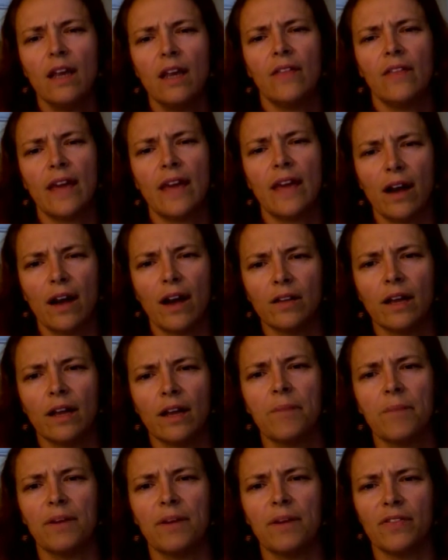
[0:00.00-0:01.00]
the
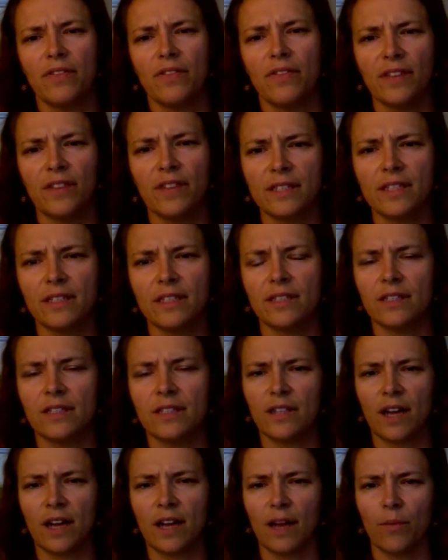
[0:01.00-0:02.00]
outline, but this is the
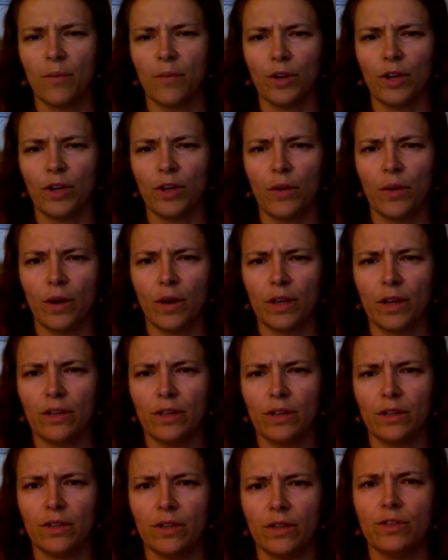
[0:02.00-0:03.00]
time where I want
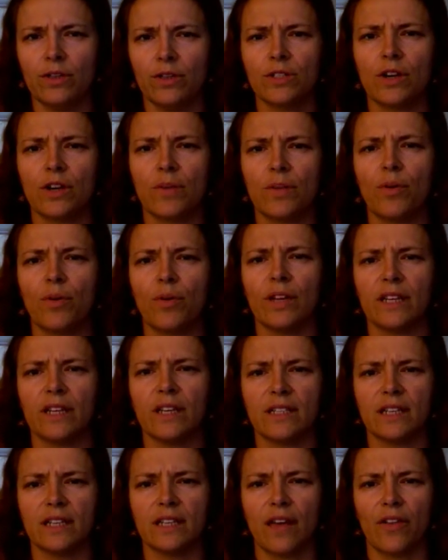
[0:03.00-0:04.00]
you to start pulling it
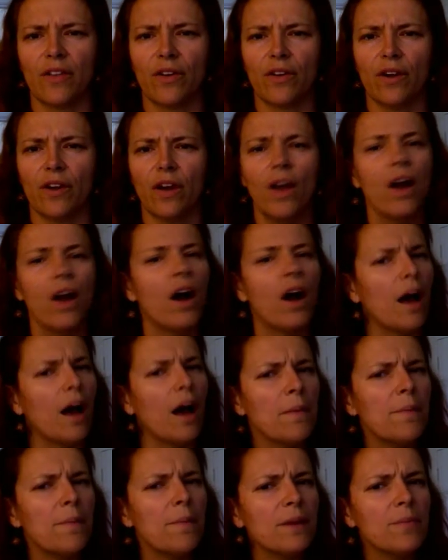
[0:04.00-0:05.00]
together.
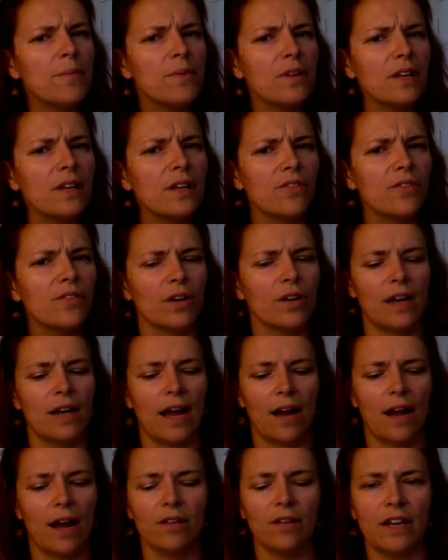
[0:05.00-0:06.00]
I'm a big believer in
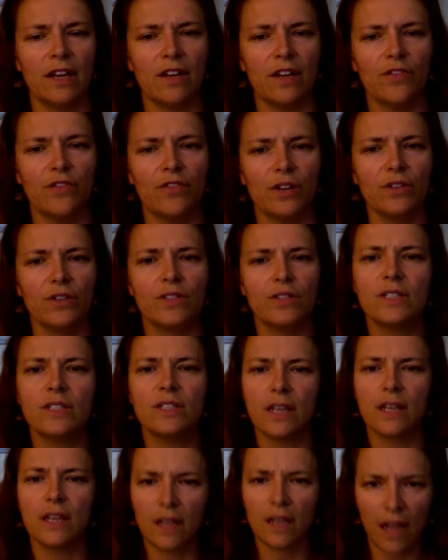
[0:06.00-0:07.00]
outlining first
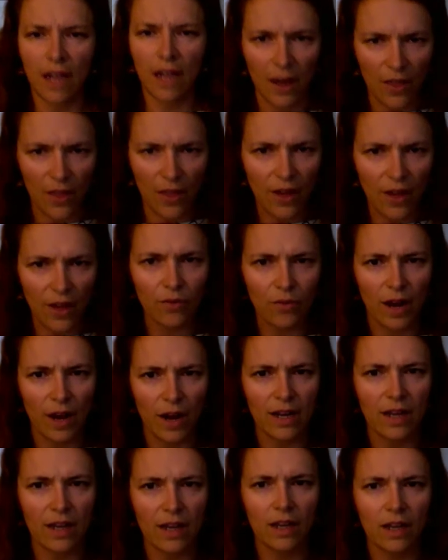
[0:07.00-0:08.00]
and then
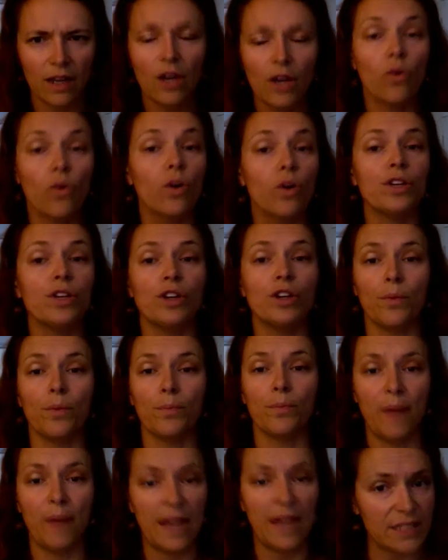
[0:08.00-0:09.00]
writing, or,
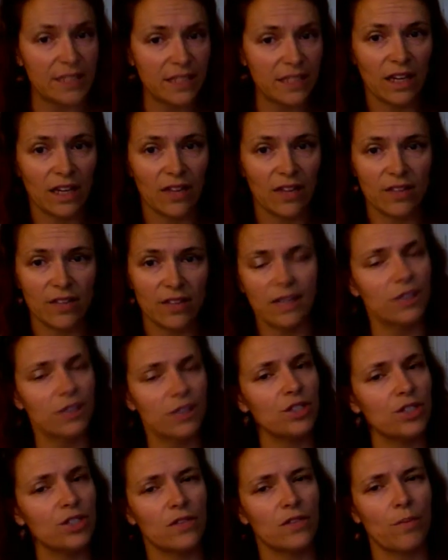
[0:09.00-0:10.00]
pasting in the
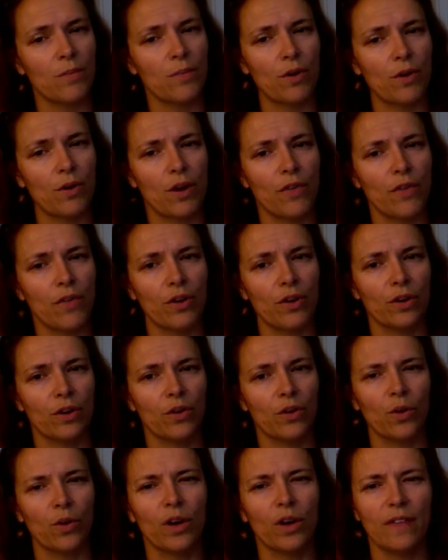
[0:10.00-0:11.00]
sections of the pro-con that are going
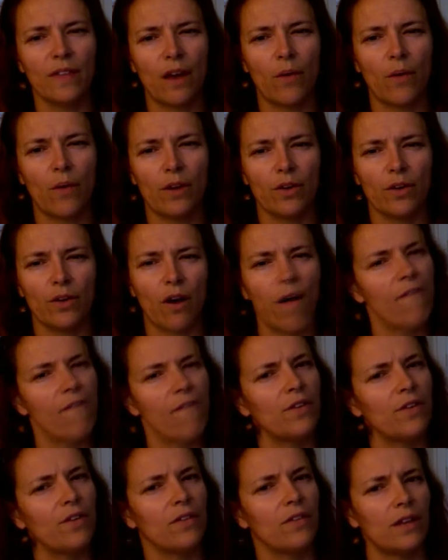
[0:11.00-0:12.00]
to work. That way you're
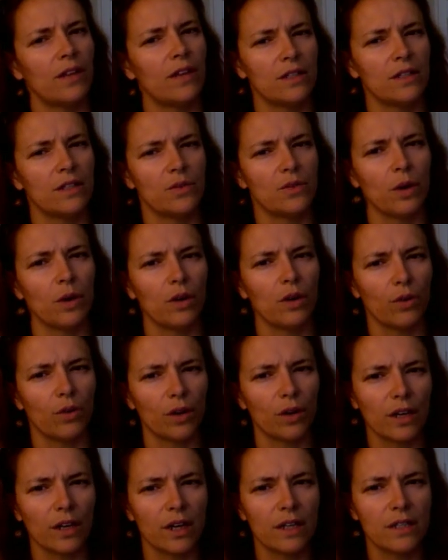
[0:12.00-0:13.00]
confident that it's well
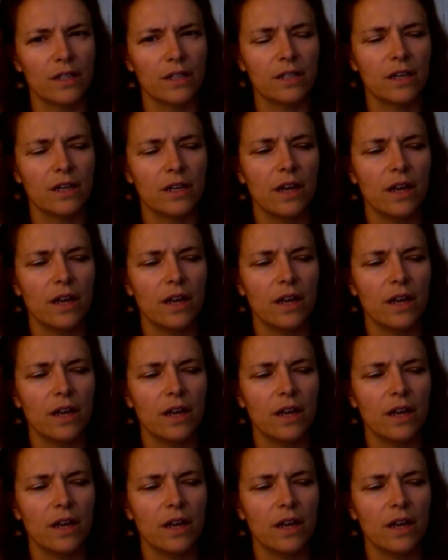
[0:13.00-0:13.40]
organized.